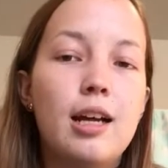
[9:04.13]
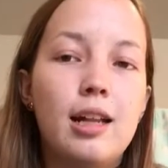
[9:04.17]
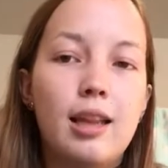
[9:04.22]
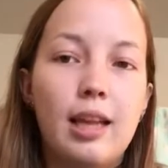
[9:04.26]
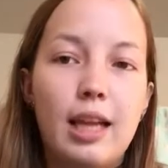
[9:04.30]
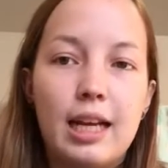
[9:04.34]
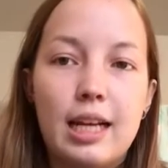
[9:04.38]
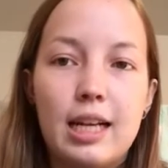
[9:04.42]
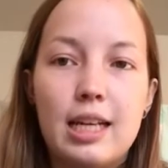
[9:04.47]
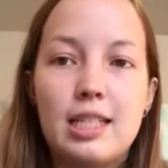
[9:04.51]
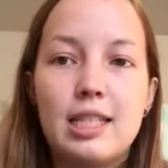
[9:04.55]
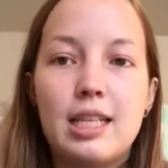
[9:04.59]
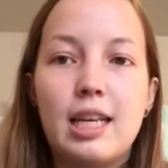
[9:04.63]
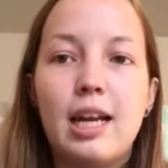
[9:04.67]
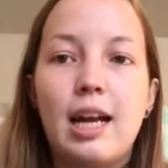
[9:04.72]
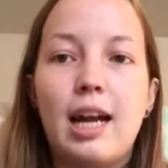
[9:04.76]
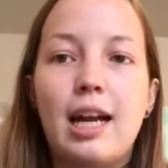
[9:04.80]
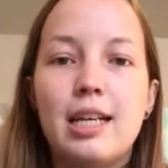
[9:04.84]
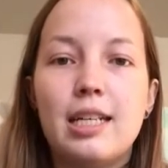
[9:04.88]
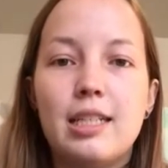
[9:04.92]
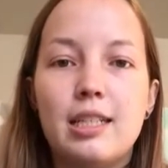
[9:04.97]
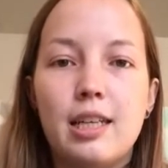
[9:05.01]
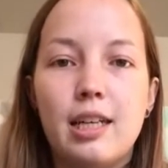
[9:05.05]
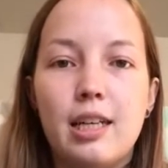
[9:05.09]
like I said,
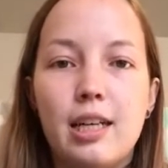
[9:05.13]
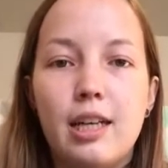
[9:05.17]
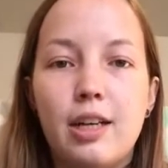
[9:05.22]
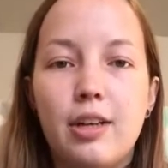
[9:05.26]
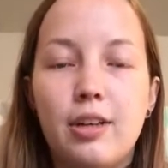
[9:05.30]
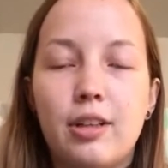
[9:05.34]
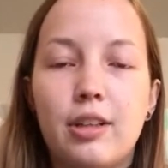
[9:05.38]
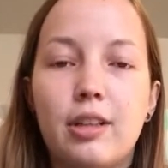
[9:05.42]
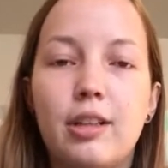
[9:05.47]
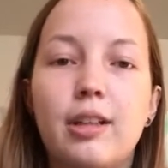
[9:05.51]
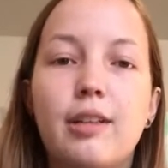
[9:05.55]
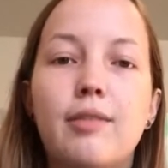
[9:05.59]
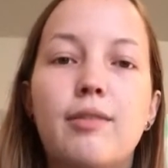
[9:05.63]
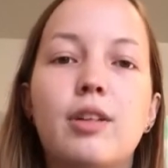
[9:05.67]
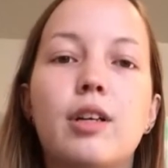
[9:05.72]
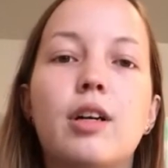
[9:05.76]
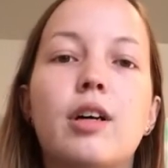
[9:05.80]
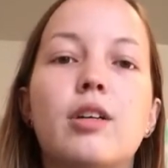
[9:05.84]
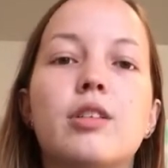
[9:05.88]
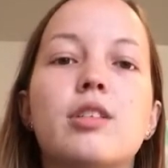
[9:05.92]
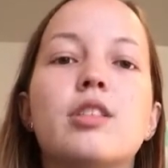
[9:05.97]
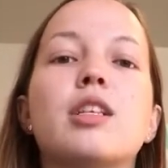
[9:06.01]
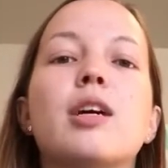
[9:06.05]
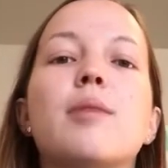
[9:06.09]
I stayed here in Cleveland
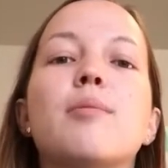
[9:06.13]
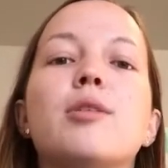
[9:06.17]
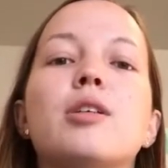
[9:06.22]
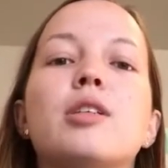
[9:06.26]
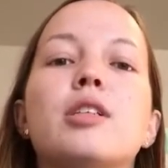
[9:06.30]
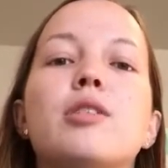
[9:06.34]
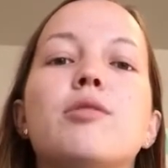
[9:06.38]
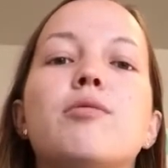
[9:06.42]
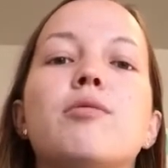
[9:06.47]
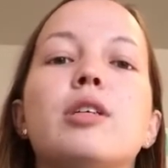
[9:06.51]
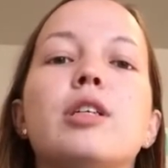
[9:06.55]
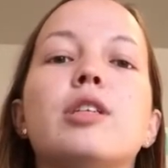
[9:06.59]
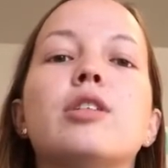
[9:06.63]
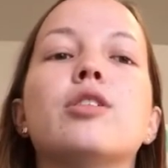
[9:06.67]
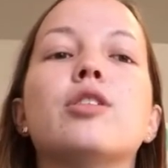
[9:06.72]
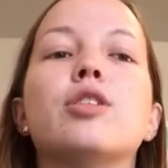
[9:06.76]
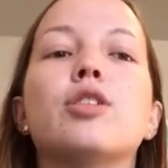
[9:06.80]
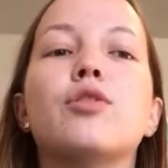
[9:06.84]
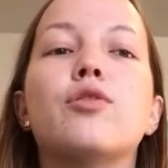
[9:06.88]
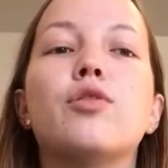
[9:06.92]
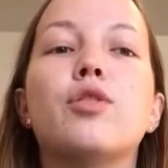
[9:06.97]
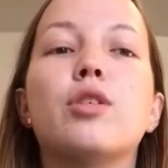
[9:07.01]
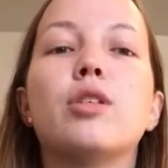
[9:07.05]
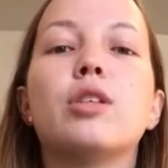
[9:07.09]
all summer, did
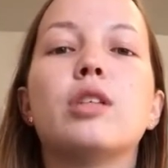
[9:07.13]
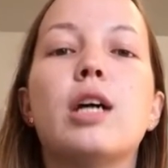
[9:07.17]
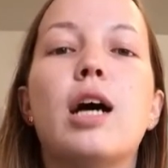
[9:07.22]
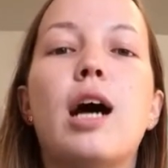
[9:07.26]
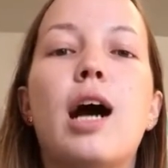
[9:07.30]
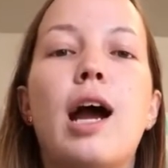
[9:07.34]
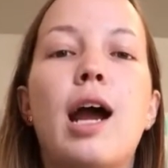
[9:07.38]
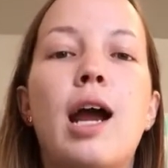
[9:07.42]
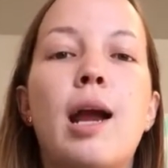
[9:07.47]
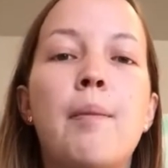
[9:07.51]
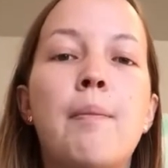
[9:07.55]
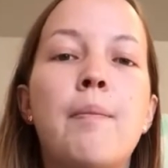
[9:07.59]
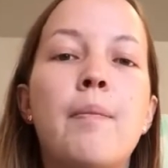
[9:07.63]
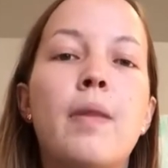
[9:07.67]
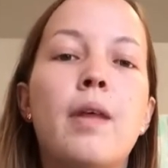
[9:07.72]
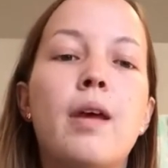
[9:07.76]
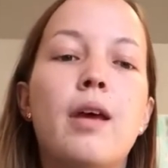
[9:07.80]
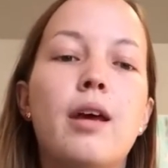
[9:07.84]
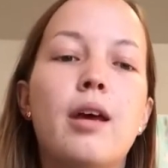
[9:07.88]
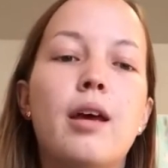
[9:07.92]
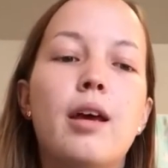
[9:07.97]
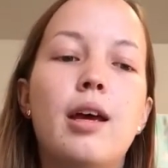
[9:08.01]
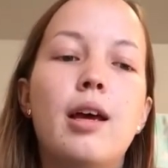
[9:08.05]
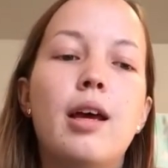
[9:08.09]
research full time,
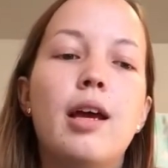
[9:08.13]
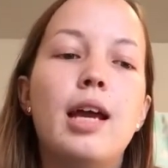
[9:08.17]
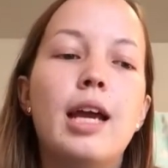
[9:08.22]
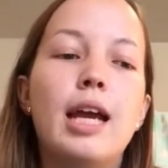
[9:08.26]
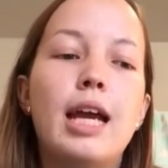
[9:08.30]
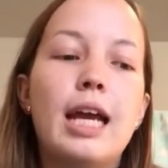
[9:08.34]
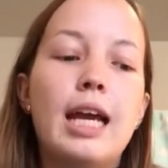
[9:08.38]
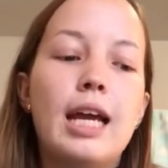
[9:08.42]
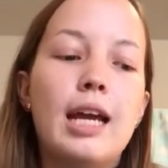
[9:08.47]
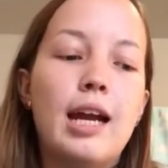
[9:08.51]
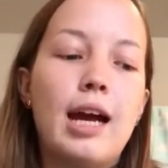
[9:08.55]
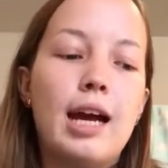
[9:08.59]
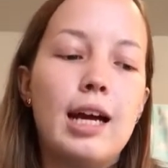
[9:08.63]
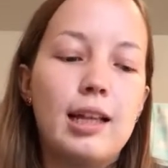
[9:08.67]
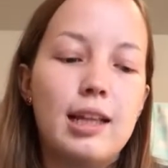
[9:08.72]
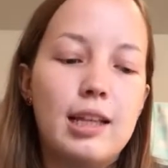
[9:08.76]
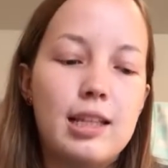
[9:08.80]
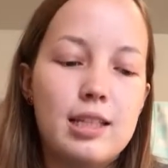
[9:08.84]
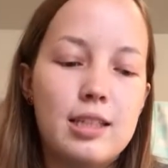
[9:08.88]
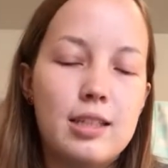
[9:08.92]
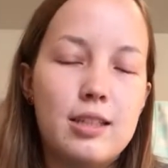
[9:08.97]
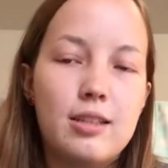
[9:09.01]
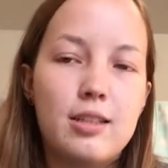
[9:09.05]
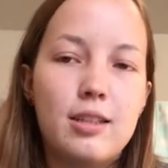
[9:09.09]
and I
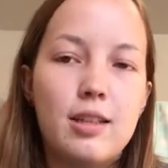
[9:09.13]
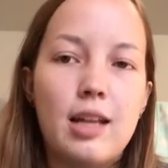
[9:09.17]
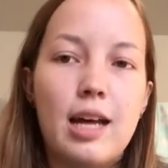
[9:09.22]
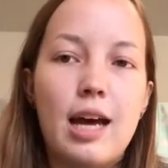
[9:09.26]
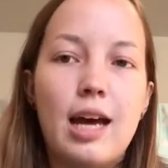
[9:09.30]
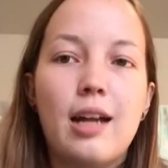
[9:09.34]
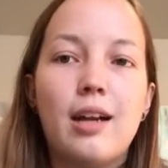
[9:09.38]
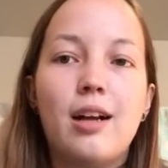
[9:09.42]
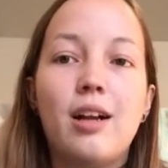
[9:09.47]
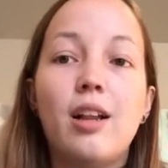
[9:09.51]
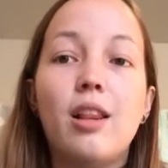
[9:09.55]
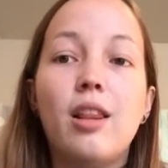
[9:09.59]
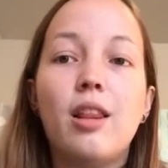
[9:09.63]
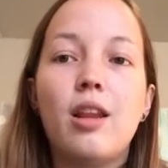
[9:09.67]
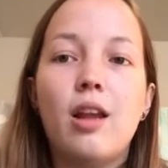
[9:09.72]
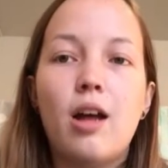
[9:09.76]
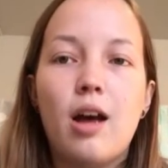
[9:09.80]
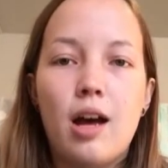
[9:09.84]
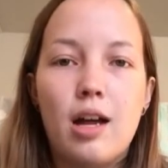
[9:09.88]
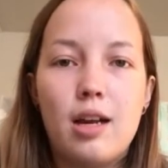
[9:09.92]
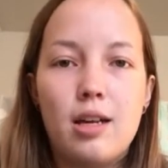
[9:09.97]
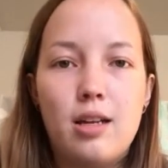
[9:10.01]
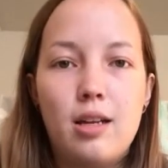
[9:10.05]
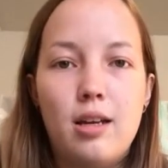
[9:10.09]
listened to that a
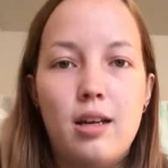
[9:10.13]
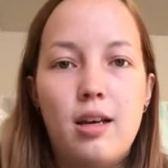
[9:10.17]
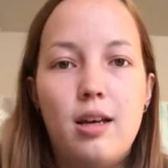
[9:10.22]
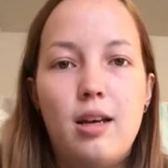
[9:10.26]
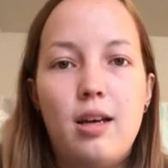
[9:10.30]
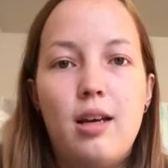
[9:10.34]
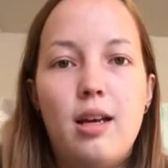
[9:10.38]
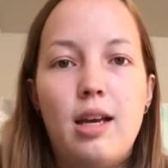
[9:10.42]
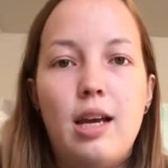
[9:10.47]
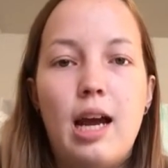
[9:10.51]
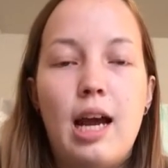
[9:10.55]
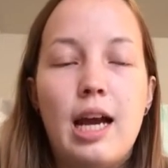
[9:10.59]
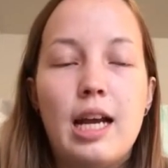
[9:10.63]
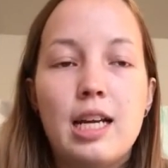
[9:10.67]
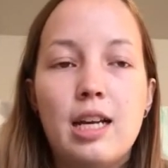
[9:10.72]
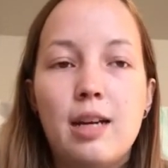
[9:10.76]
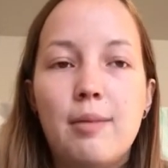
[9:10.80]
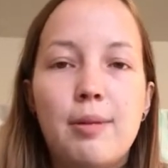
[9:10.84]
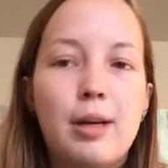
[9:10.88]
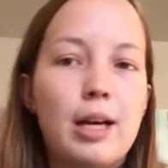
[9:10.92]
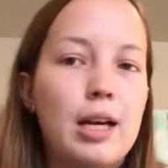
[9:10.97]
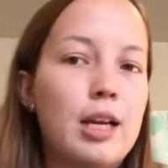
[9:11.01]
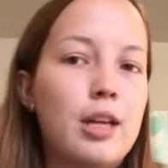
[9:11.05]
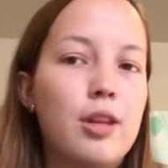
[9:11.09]
lot. I
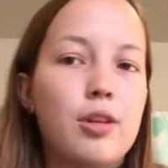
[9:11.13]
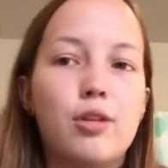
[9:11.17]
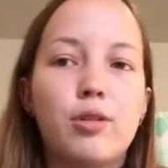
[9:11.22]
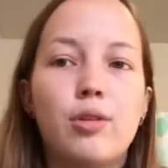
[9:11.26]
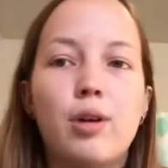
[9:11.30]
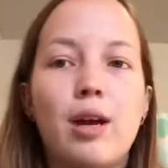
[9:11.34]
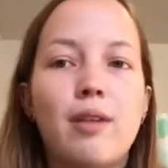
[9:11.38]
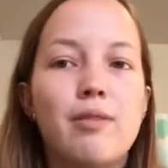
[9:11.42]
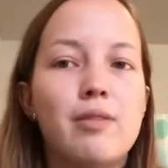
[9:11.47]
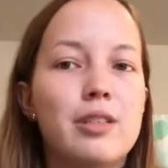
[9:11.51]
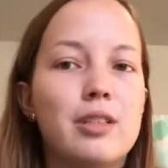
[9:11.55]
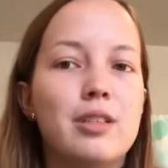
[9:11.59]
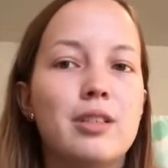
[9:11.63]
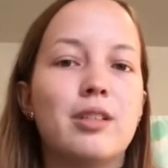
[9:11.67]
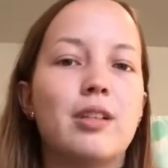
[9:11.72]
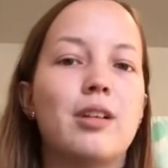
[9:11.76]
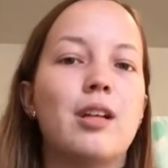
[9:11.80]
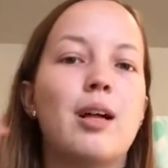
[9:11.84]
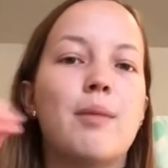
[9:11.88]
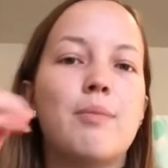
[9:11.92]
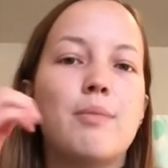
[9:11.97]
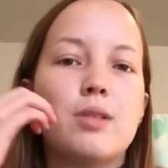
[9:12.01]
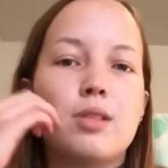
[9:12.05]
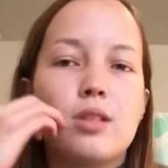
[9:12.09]
ended up getting through every
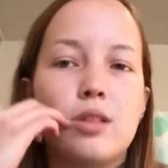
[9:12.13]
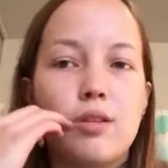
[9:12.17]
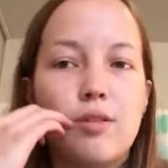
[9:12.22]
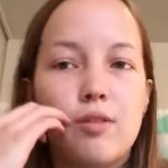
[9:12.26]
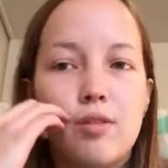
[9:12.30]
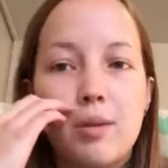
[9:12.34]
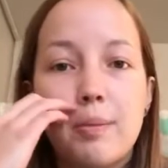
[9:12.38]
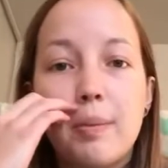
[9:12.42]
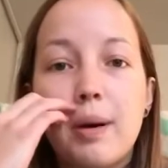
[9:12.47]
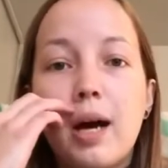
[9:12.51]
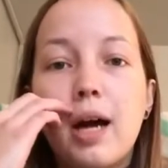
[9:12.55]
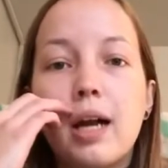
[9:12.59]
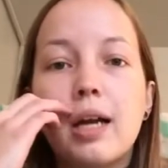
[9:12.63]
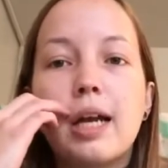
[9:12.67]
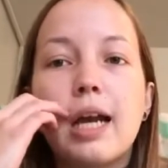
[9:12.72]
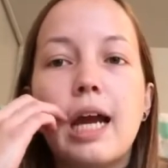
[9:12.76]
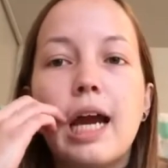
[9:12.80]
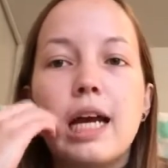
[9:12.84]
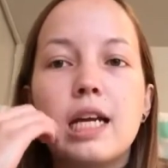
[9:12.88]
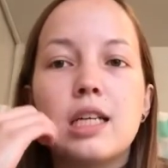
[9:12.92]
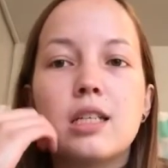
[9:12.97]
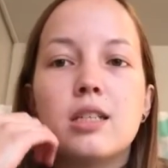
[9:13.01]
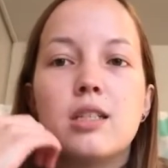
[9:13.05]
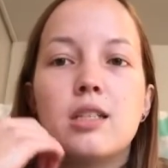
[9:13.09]
single episode of the
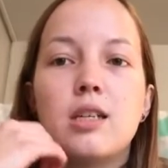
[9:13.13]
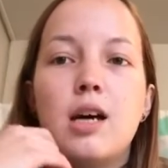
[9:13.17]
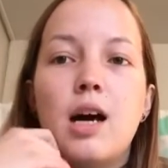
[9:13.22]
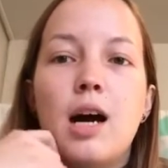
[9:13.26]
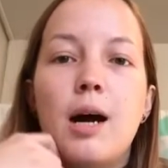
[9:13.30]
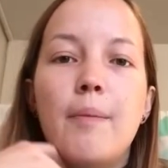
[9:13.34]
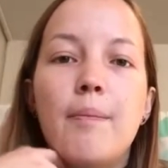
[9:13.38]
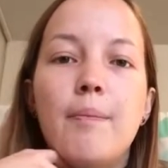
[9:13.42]
podcast